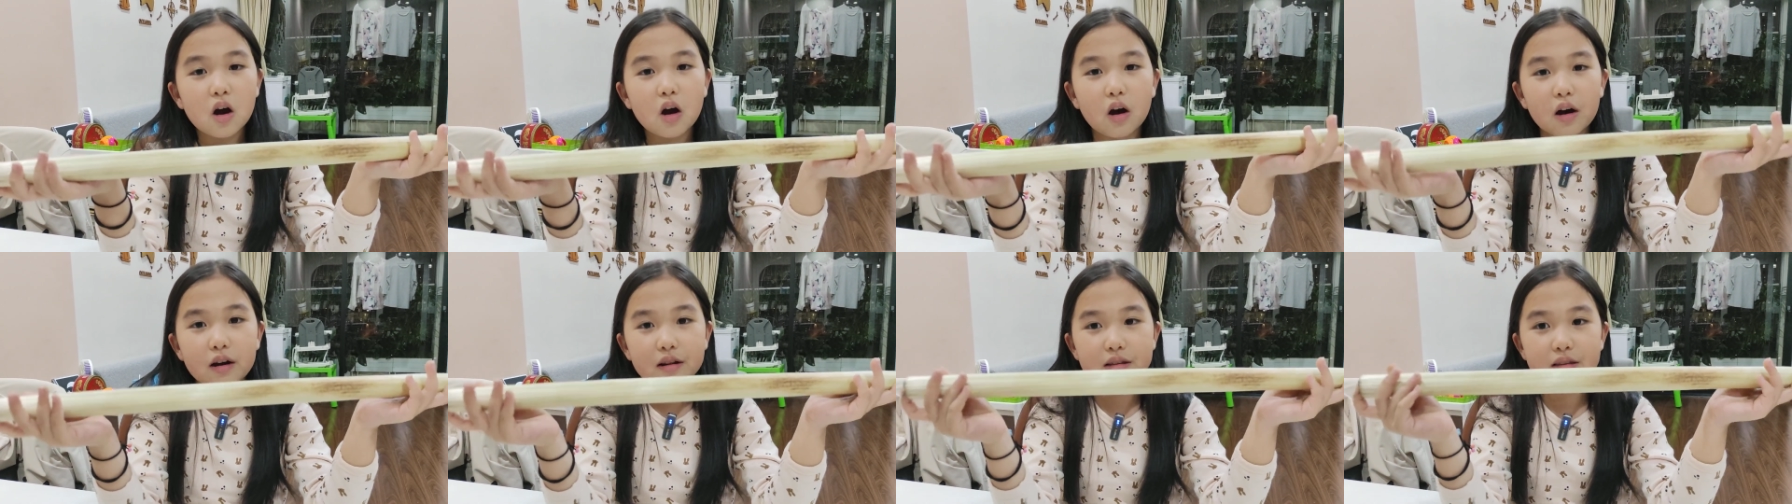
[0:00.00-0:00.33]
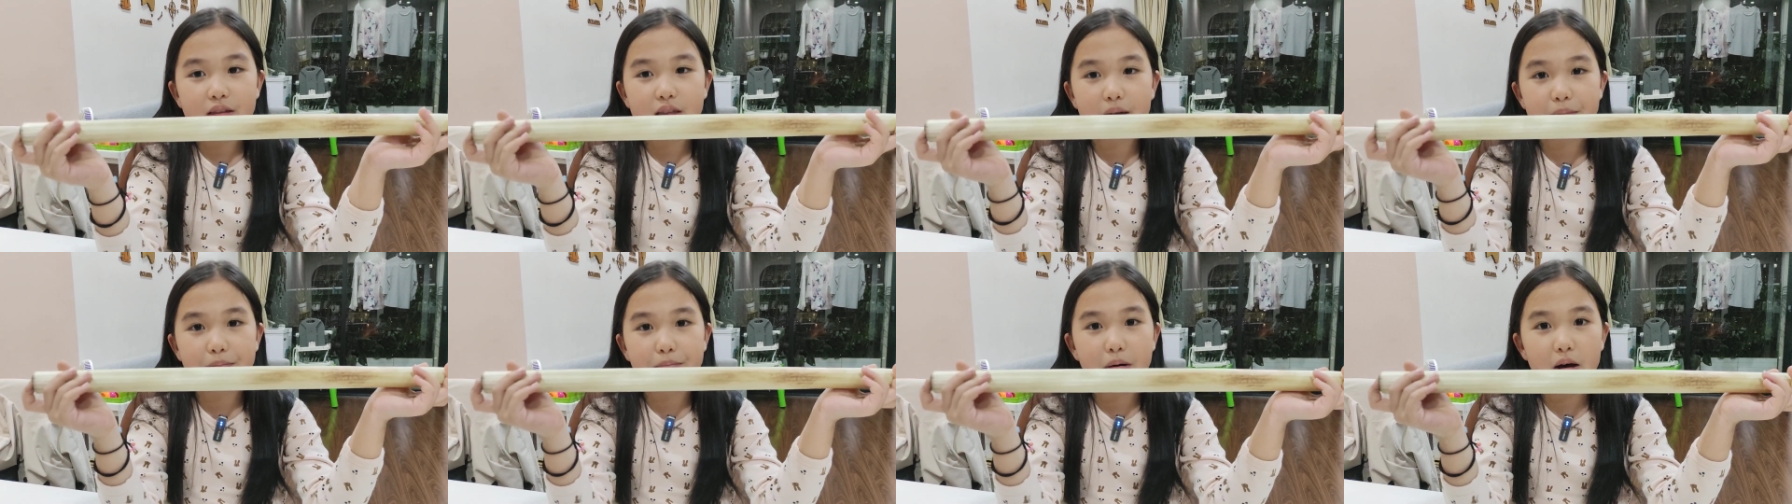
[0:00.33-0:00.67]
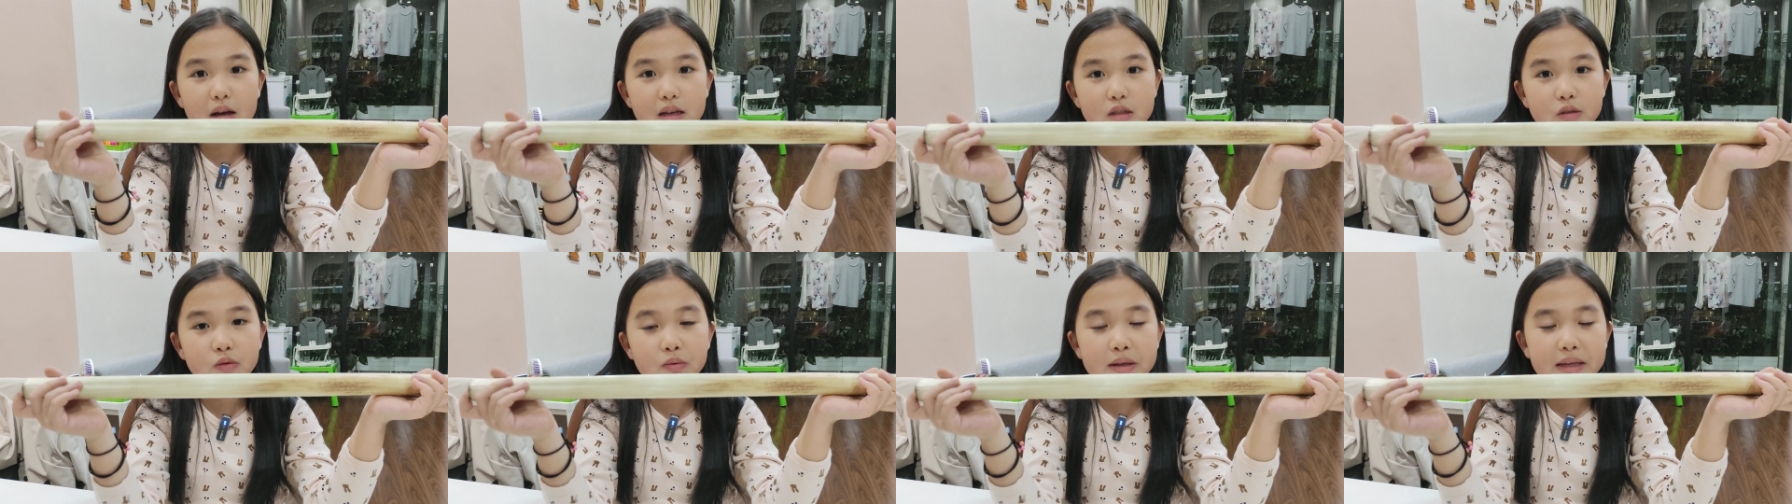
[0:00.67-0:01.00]
on the
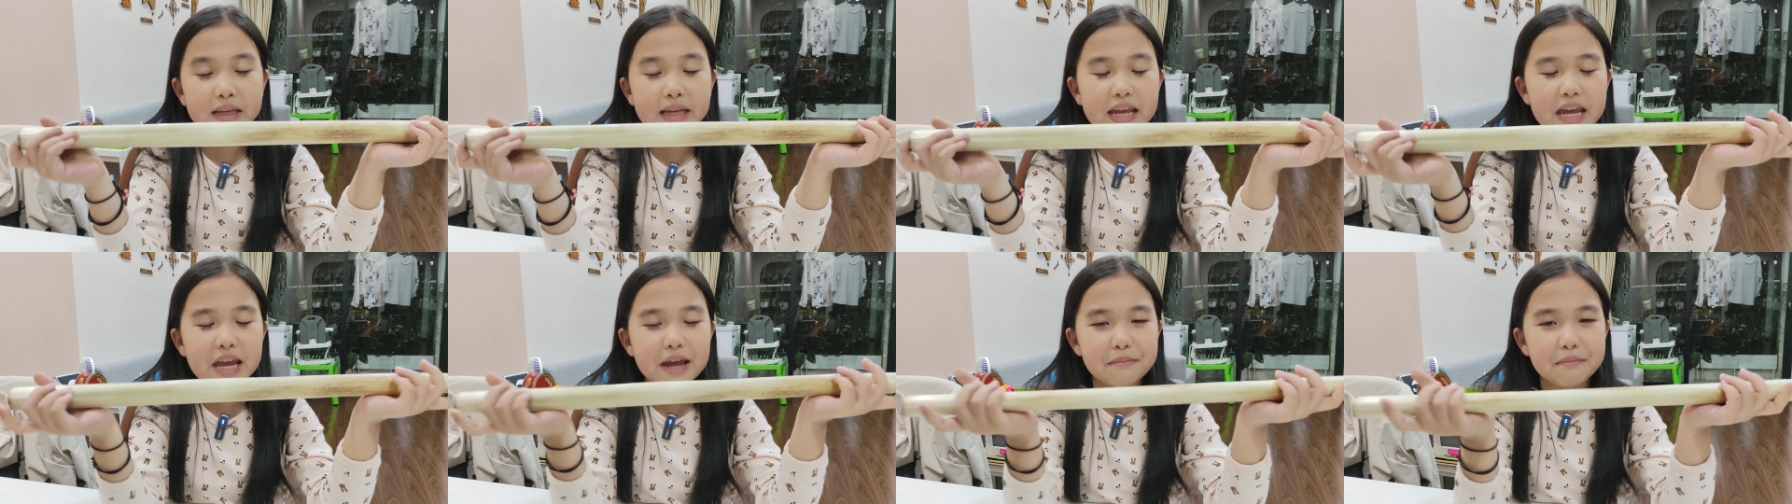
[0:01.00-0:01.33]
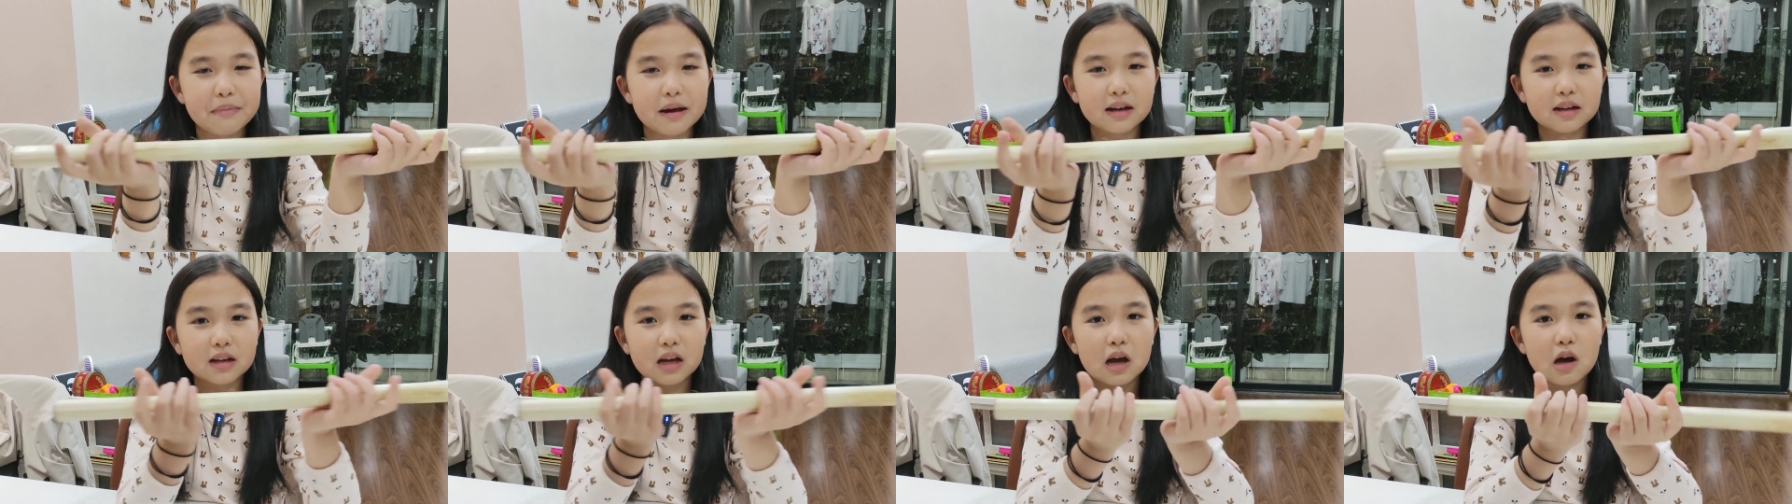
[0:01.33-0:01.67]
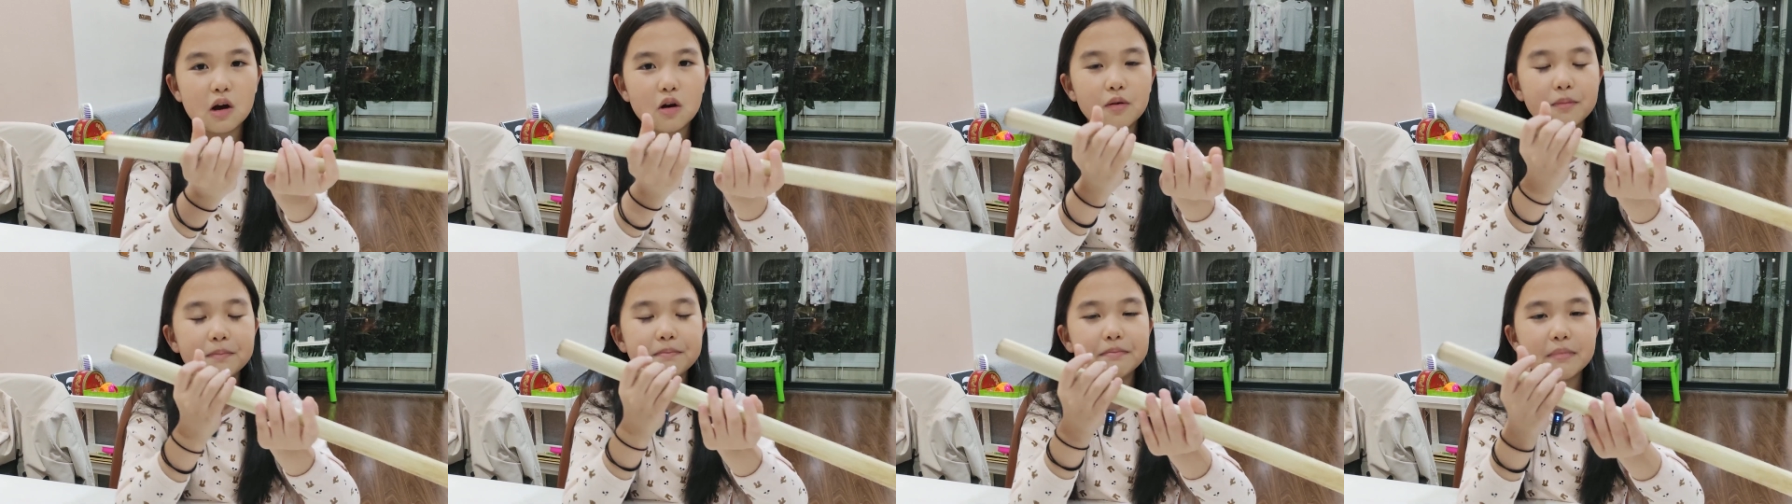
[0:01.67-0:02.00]
bus we came back
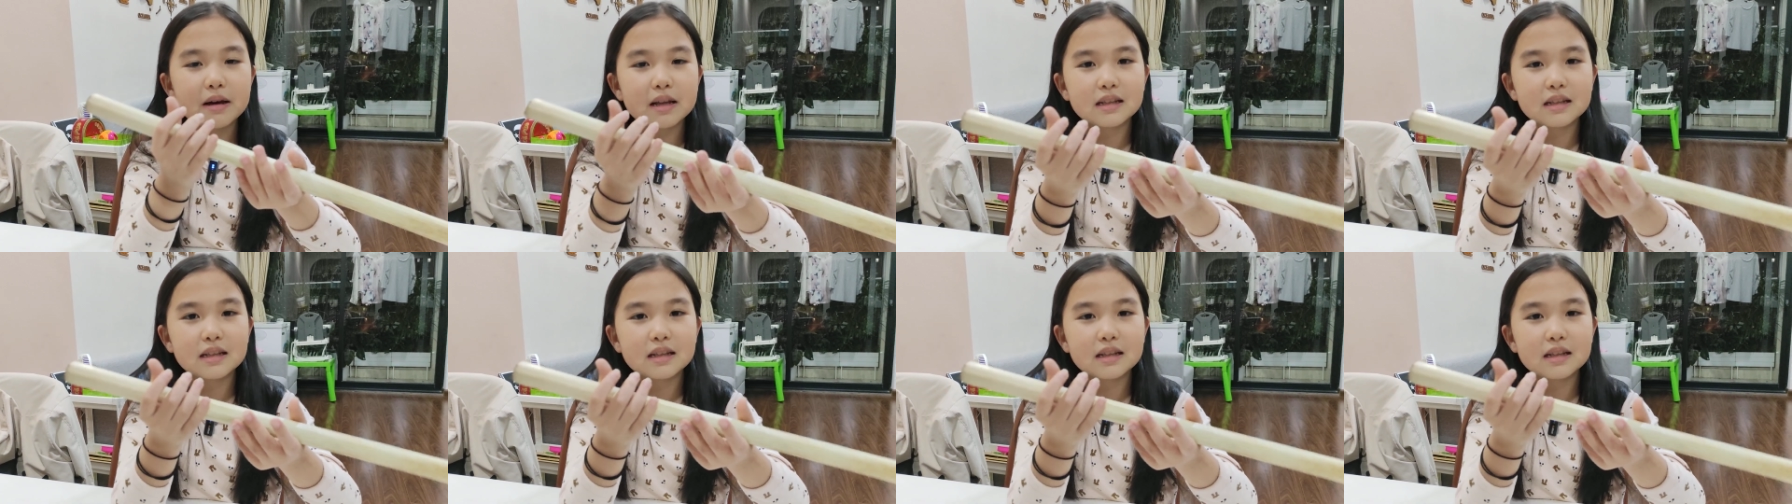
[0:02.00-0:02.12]
home.